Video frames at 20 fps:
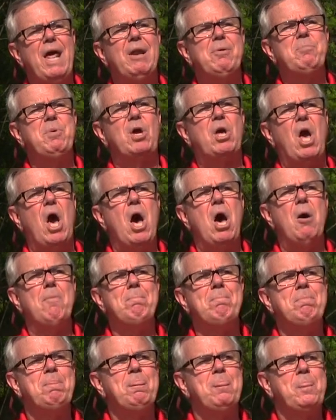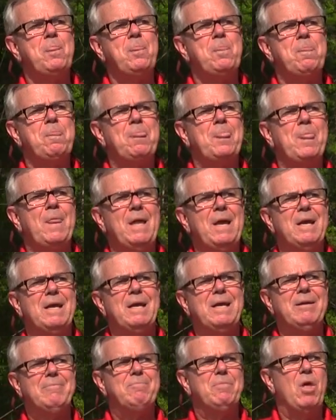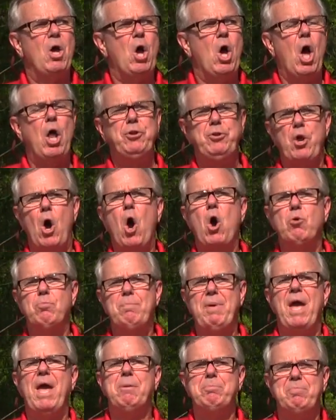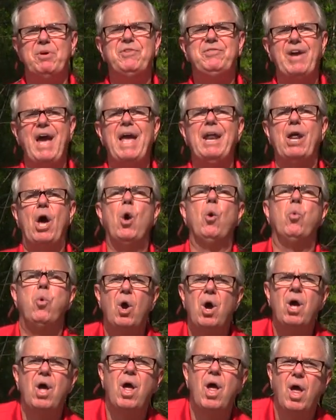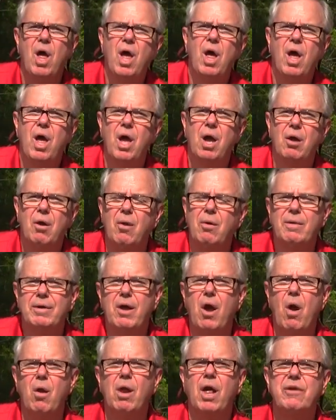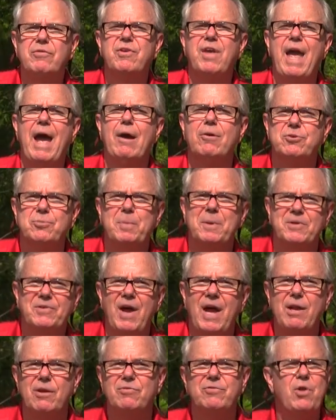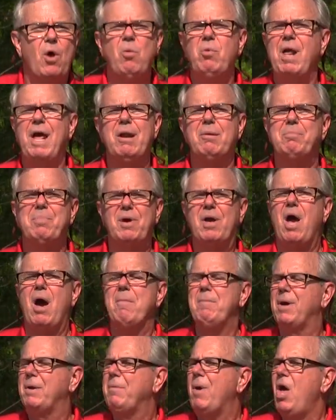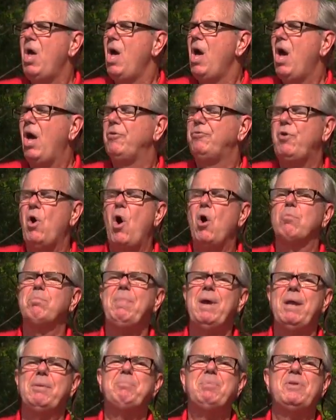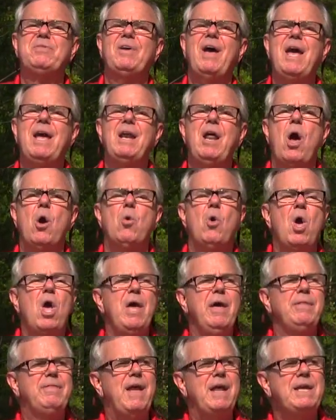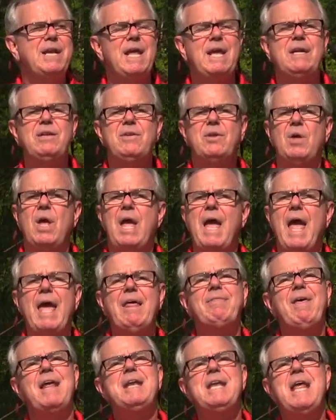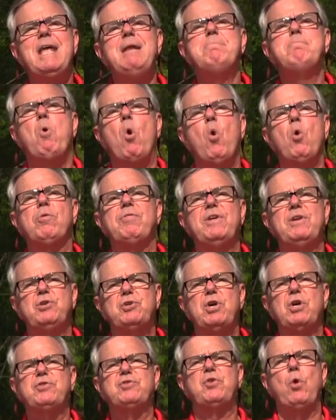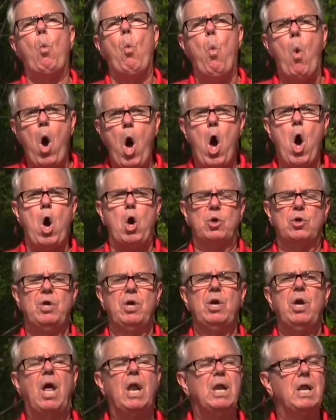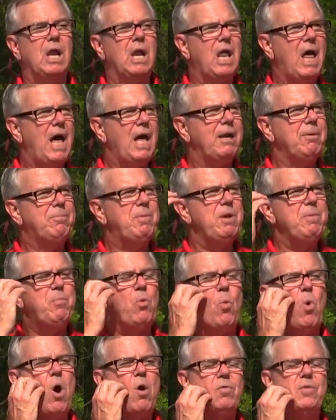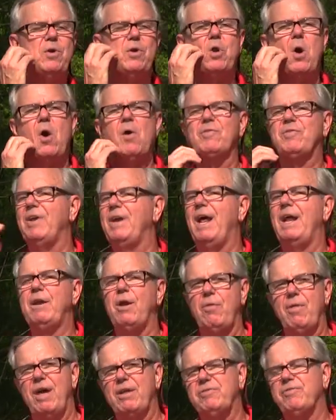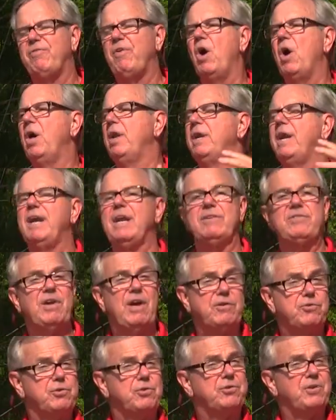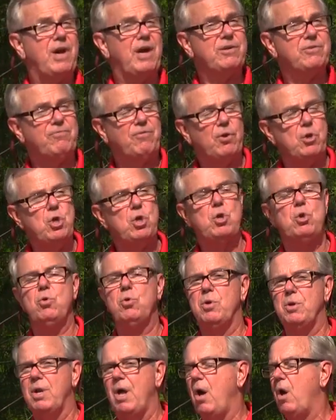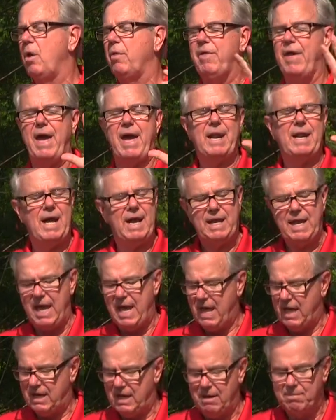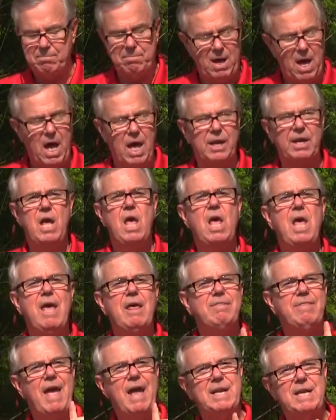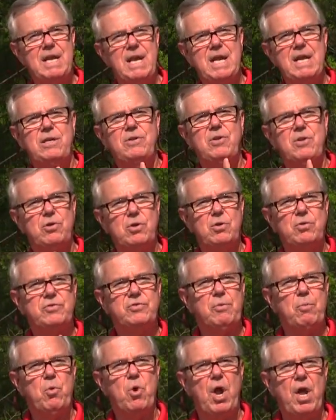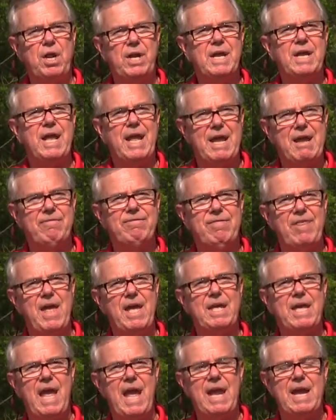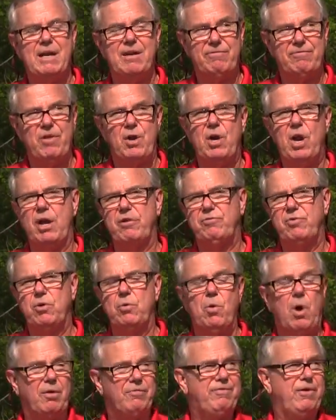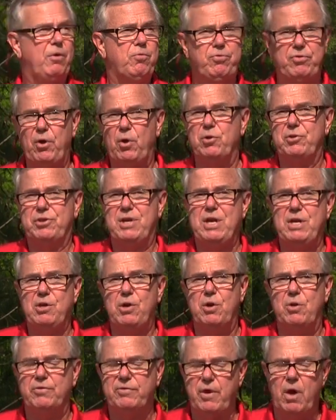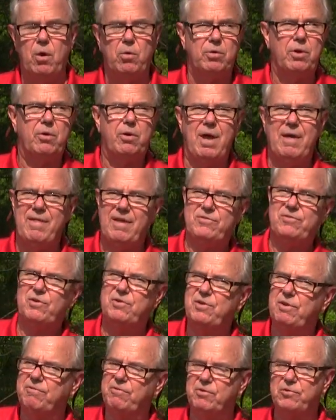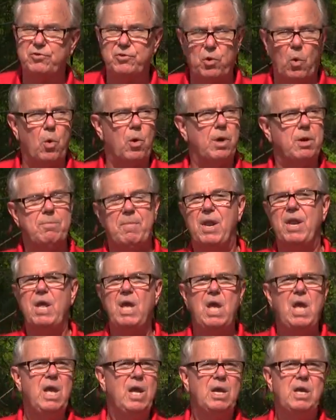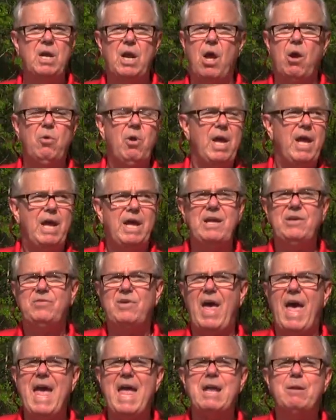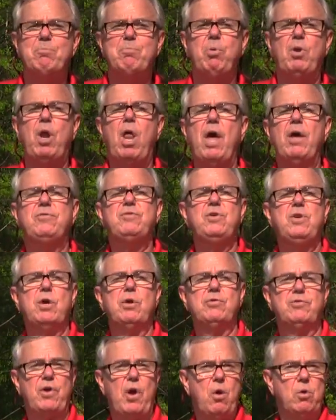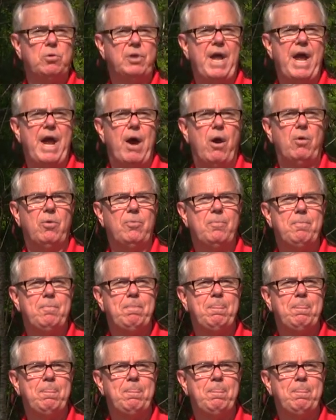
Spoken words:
let them become a dog bed potato. We call us couch potatoes. Don't let them become a dog bed potato. They need to, and they need more than just a walk. A lot of people walk their dogs, and I know that's fun and it's exercise for you and all that, I get it, but they need to do some running if they can, if they're not too old. If they're 13 years old, okay, that's a different story, but you know, he's 8+ years old now.